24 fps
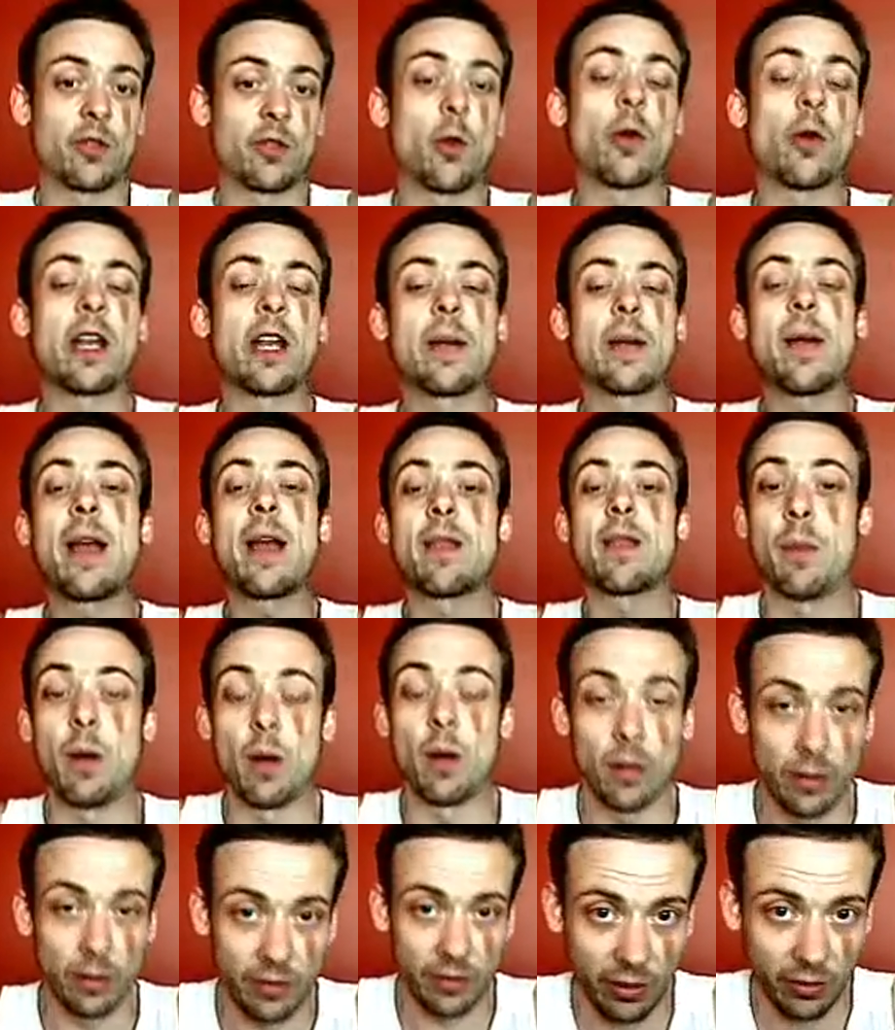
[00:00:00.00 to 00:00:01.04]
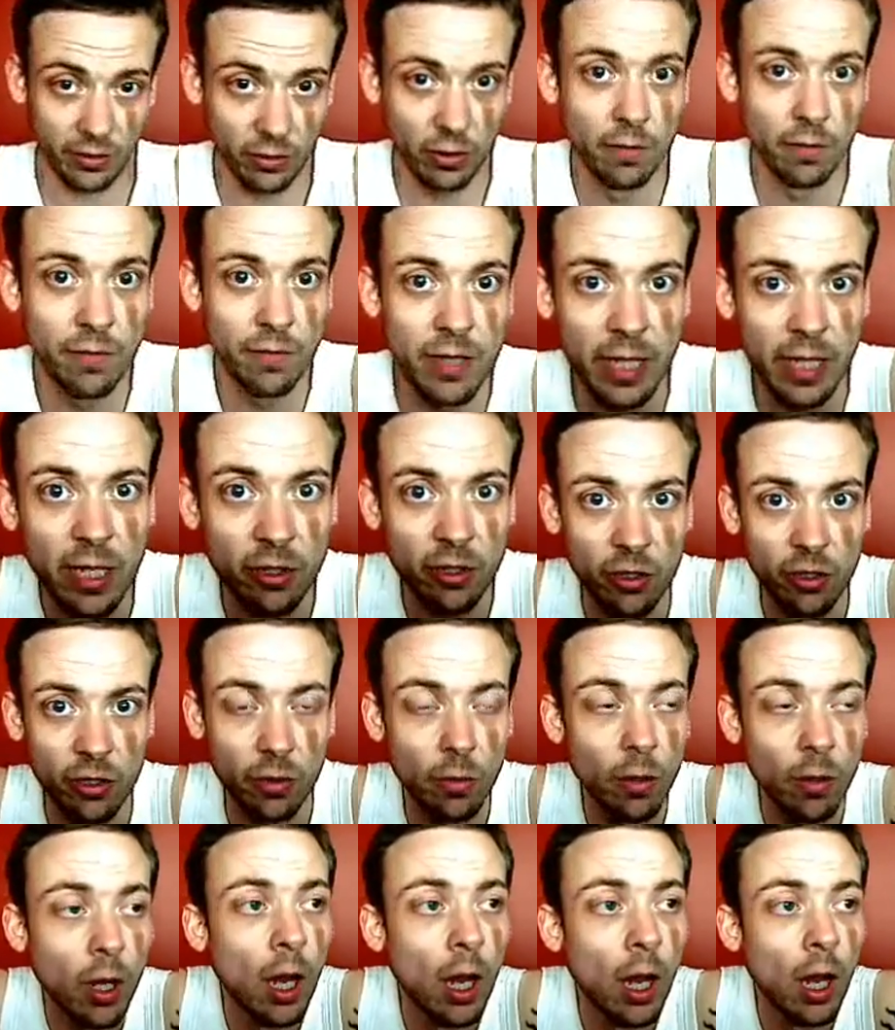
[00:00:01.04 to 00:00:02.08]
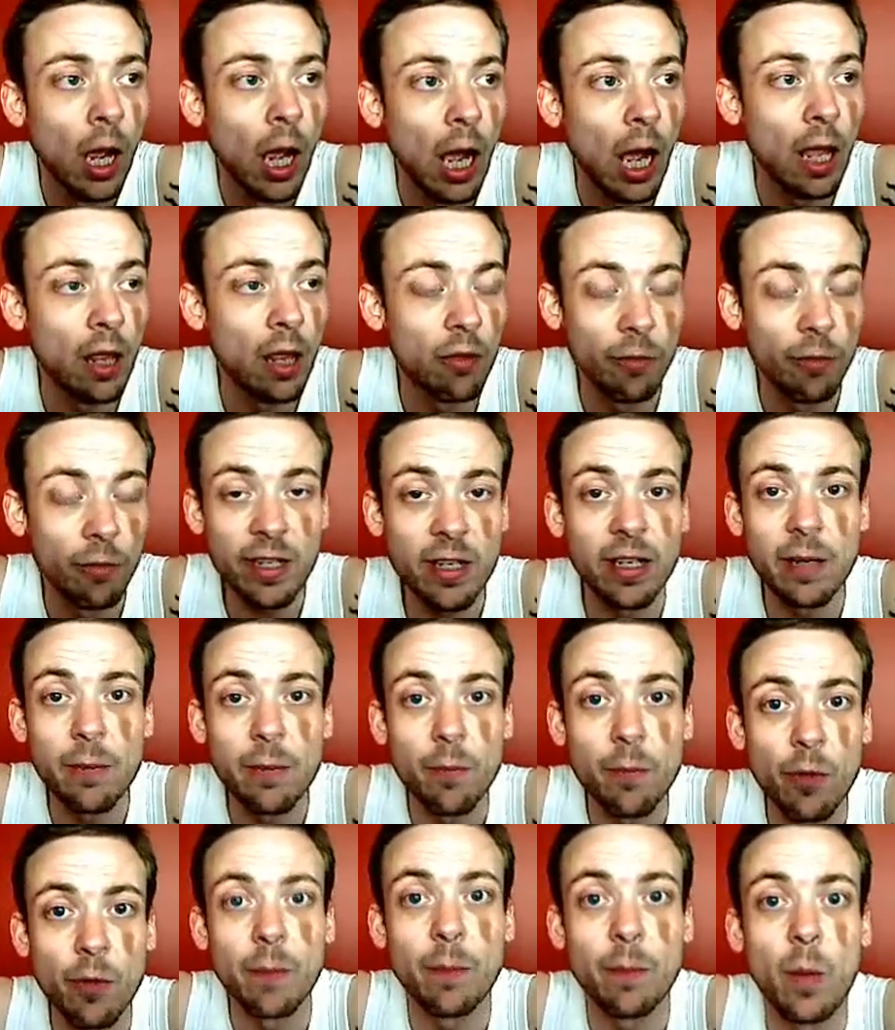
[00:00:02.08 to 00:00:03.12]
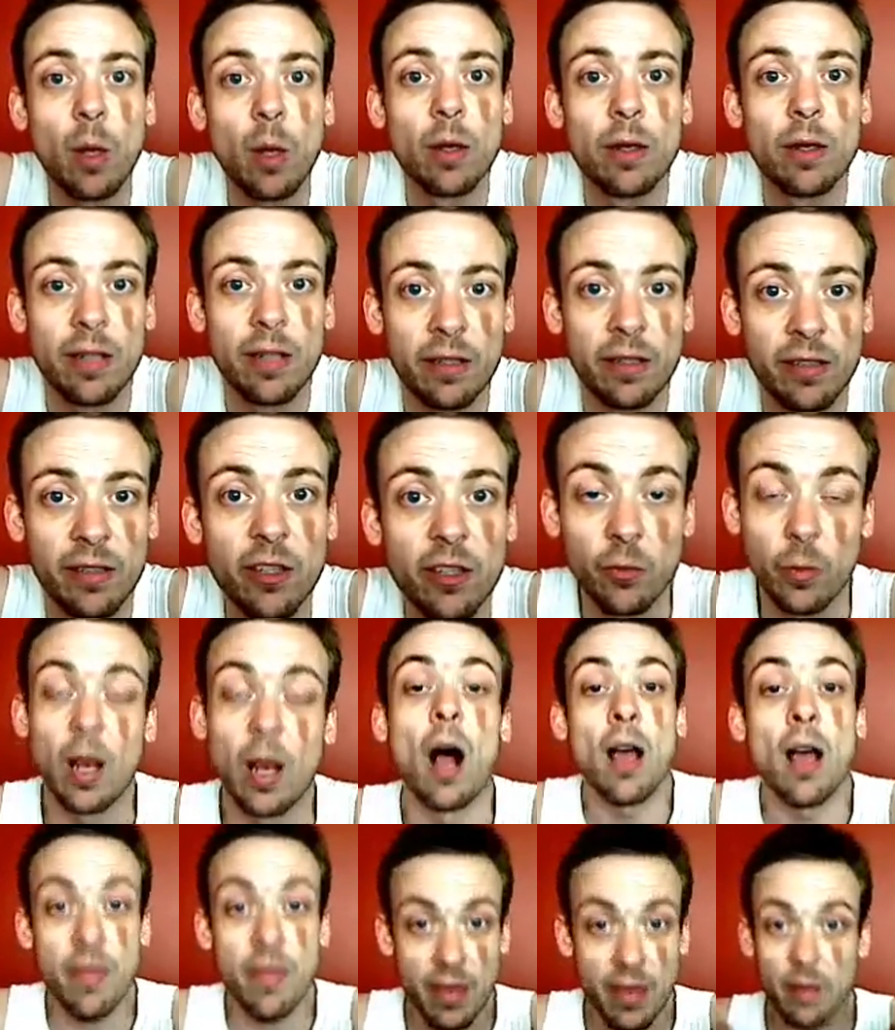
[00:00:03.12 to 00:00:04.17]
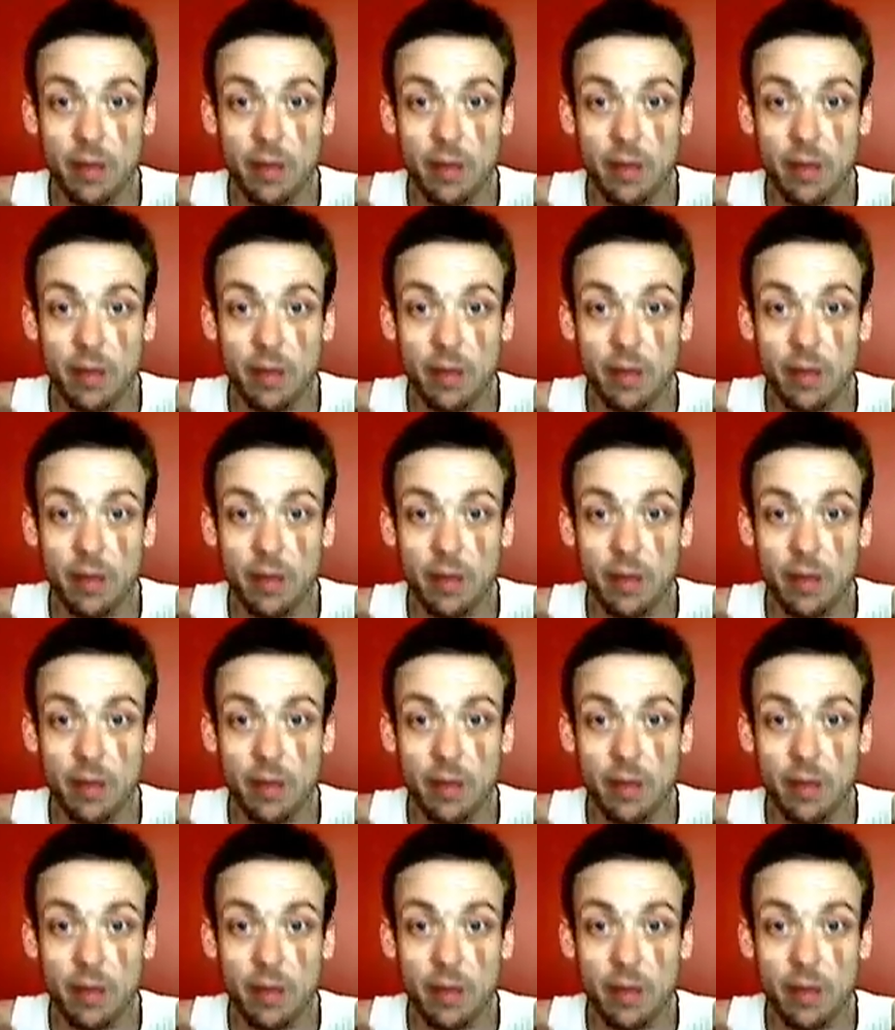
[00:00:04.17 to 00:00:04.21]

talking about the politics of the issue, the reason I didn't bring politics into it, I